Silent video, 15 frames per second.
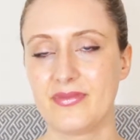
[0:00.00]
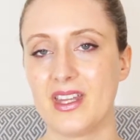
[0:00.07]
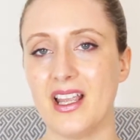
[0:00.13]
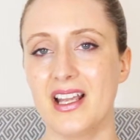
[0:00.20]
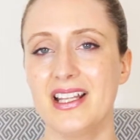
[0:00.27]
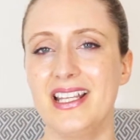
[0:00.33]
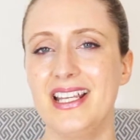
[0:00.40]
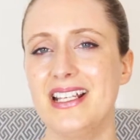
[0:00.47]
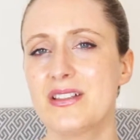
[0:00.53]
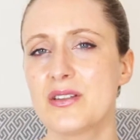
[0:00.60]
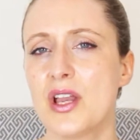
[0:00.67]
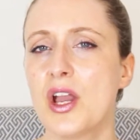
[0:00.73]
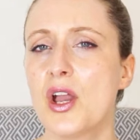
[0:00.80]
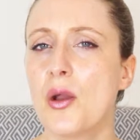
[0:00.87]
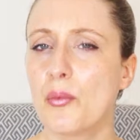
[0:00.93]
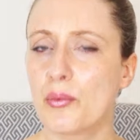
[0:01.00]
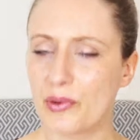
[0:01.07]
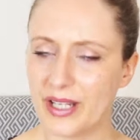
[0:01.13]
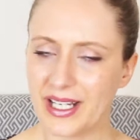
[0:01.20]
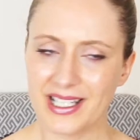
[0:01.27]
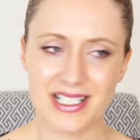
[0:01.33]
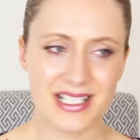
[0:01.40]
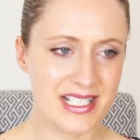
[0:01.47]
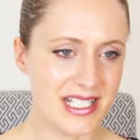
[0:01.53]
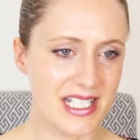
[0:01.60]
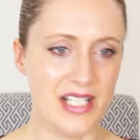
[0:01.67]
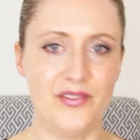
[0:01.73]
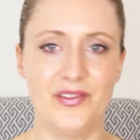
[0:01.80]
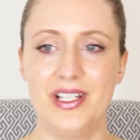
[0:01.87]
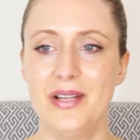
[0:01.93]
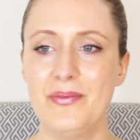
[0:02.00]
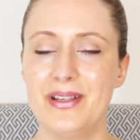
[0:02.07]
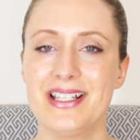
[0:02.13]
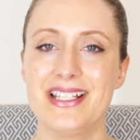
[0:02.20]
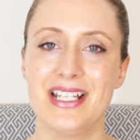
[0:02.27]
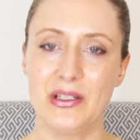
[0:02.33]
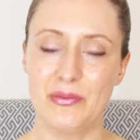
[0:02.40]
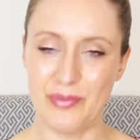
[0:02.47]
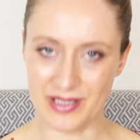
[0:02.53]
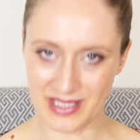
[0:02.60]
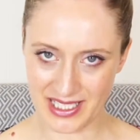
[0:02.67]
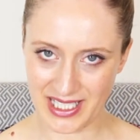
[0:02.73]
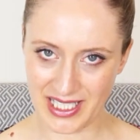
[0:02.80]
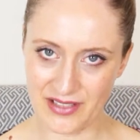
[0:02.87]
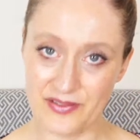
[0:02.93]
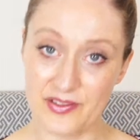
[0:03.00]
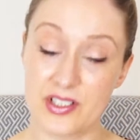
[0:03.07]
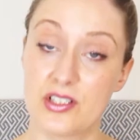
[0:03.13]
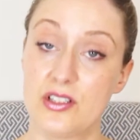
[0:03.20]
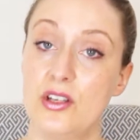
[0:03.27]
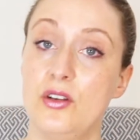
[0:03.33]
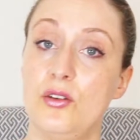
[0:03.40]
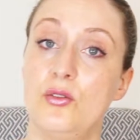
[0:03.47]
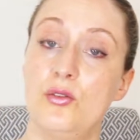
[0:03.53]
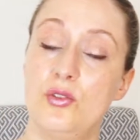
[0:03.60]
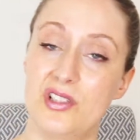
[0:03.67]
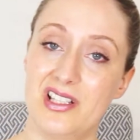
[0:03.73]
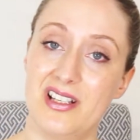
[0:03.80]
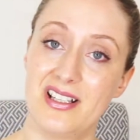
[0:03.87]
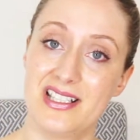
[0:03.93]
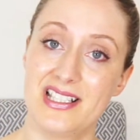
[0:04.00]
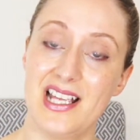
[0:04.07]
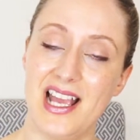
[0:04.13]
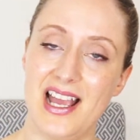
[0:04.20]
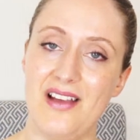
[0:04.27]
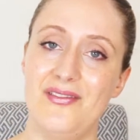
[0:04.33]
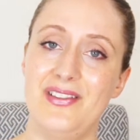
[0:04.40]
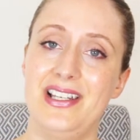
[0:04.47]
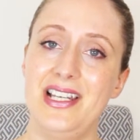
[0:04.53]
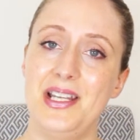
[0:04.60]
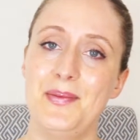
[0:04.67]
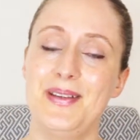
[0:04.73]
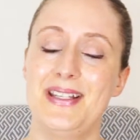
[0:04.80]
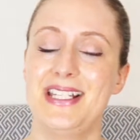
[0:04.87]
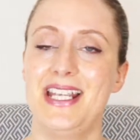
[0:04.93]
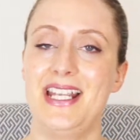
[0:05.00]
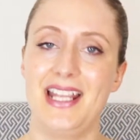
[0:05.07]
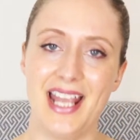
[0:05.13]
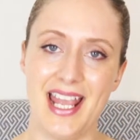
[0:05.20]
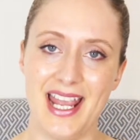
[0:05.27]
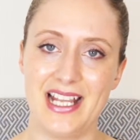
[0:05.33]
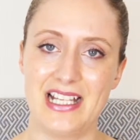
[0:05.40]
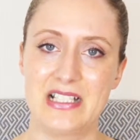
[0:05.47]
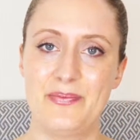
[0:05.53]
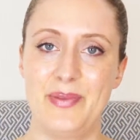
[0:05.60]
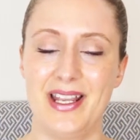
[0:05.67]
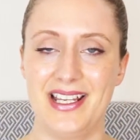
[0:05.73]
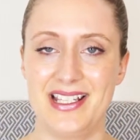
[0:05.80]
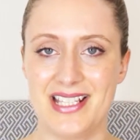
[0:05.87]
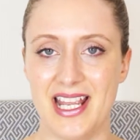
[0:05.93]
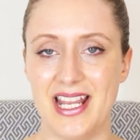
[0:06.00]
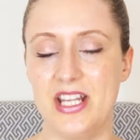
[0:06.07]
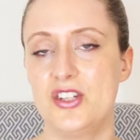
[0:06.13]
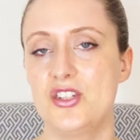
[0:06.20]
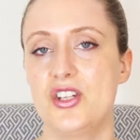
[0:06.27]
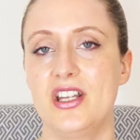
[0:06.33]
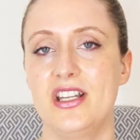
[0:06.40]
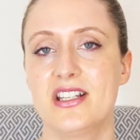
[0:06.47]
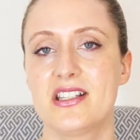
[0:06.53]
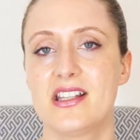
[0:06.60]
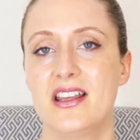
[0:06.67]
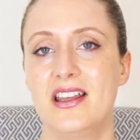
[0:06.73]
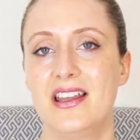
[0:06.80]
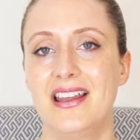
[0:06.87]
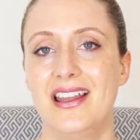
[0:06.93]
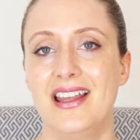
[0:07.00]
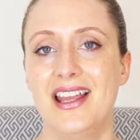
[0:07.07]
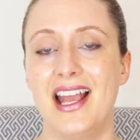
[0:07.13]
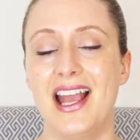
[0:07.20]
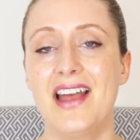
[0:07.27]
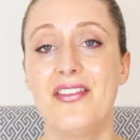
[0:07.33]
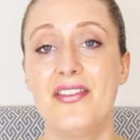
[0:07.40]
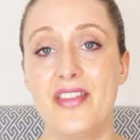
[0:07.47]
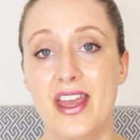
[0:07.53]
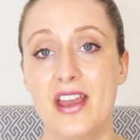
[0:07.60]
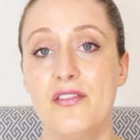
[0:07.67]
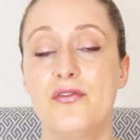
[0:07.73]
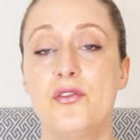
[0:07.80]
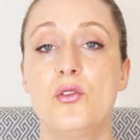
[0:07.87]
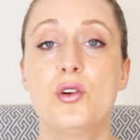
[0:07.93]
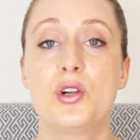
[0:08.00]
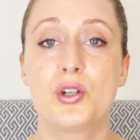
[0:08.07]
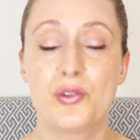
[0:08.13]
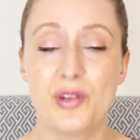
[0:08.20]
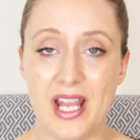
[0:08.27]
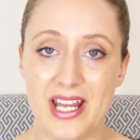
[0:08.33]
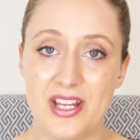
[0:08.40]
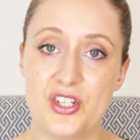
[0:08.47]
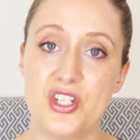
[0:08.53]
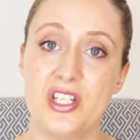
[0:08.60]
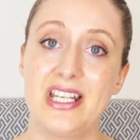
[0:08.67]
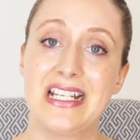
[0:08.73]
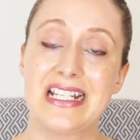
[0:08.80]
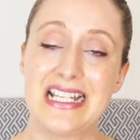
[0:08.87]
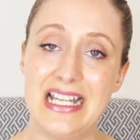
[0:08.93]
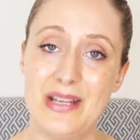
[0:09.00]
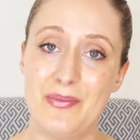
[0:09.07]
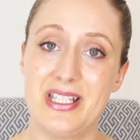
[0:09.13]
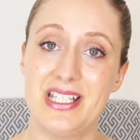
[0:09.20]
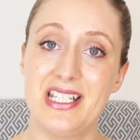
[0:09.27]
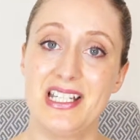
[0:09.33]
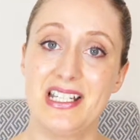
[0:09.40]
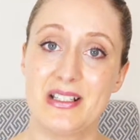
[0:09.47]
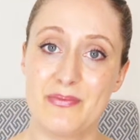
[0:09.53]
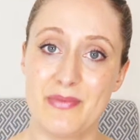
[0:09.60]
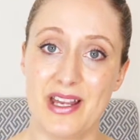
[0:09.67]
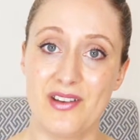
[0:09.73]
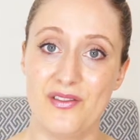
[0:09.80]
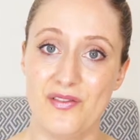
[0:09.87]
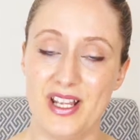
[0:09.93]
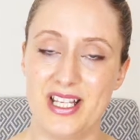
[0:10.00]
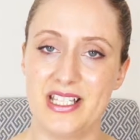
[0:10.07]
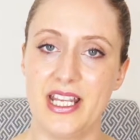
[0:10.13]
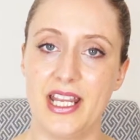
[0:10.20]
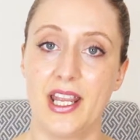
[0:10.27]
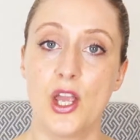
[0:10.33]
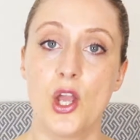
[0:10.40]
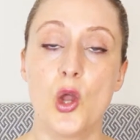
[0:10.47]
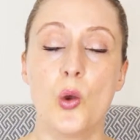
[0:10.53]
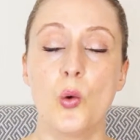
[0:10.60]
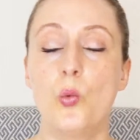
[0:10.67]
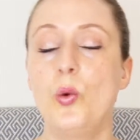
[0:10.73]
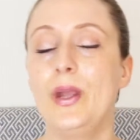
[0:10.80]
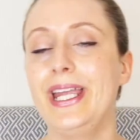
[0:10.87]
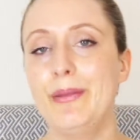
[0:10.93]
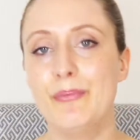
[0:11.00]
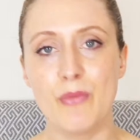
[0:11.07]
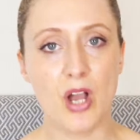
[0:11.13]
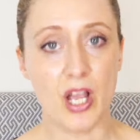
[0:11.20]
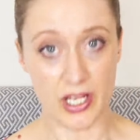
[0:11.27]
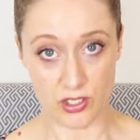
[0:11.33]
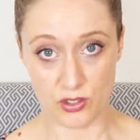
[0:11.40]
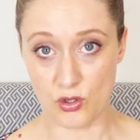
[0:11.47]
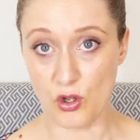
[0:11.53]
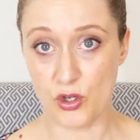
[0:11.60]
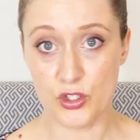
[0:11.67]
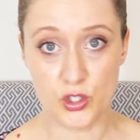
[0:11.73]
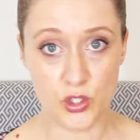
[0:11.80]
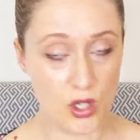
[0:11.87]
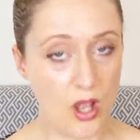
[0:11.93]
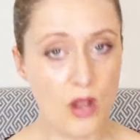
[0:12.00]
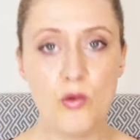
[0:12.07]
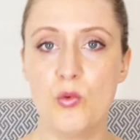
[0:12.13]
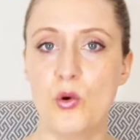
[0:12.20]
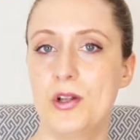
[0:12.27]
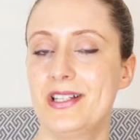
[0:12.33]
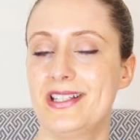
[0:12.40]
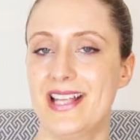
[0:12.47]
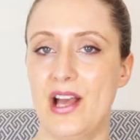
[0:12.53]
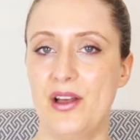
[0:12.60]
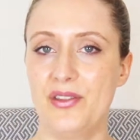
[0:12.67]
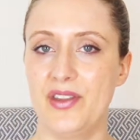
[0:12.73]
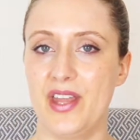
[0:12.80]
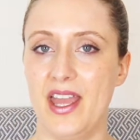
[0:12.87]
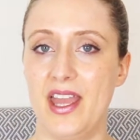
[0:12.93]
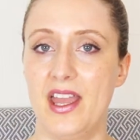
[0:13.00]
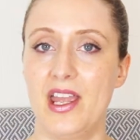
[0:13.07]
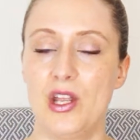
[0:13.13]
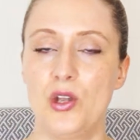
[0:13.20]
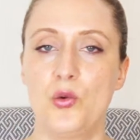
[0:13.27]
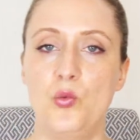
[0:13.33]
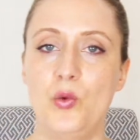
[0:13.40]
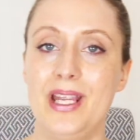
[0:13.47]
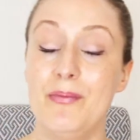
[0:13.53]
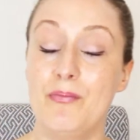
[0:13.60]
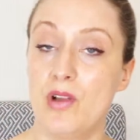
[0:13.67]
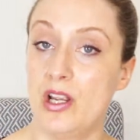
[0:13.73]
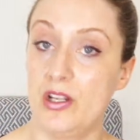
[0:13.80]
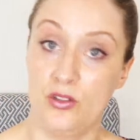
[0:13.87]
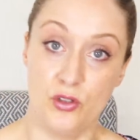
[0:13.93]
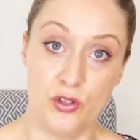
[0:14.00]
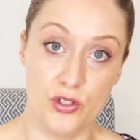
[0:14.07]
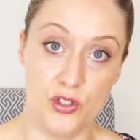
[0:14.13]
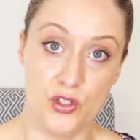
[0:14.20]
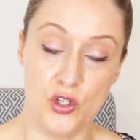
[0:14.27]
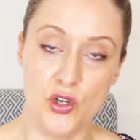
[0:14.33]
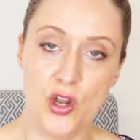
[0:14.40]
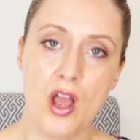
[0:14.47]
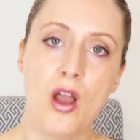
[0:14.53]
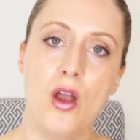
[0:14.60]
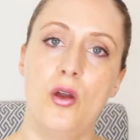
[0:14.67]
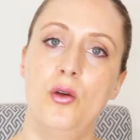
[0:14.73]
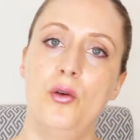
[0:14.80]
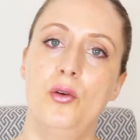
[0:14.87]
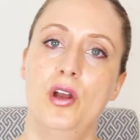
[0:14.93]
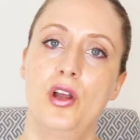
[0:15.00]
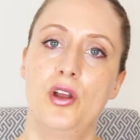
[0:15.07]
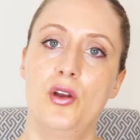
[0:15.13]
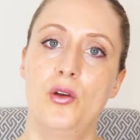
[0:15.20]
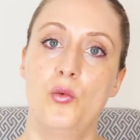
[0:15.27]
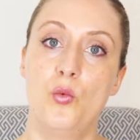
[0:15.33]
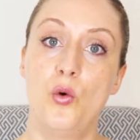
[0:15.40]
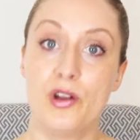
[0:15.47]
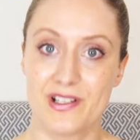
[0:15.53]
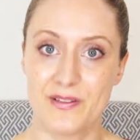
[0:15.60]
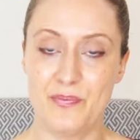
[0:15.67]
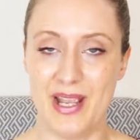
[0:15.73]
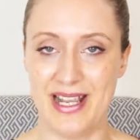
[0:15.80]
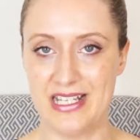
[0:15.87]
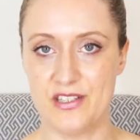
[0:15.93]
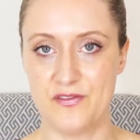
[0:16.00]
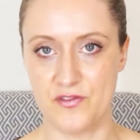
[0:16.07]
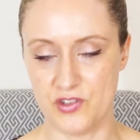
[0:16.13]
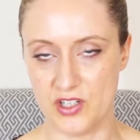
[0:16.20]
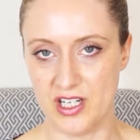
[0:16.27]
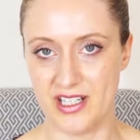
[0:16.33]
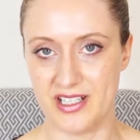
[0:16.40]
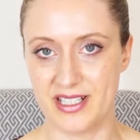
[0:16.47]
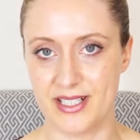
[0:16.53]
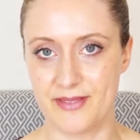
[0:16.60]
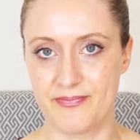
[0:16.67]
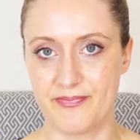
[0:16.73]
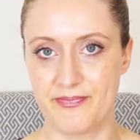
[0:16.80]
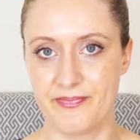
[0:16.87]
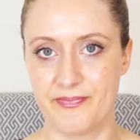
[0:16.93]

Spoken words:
And these preconceived limiting beliefs cause us to have limiting expectations. And therefore creation is limited in its manifesting. We might not know what's out there. We might not know what's best for us.